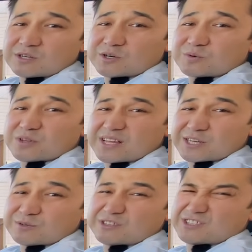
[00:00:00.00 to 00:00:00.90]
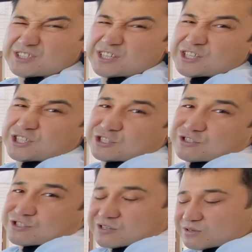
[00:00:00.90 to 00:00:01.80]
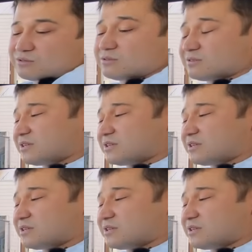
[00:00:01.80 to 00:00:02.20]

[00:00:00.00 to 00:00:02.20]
Over that, you're in a danger zone.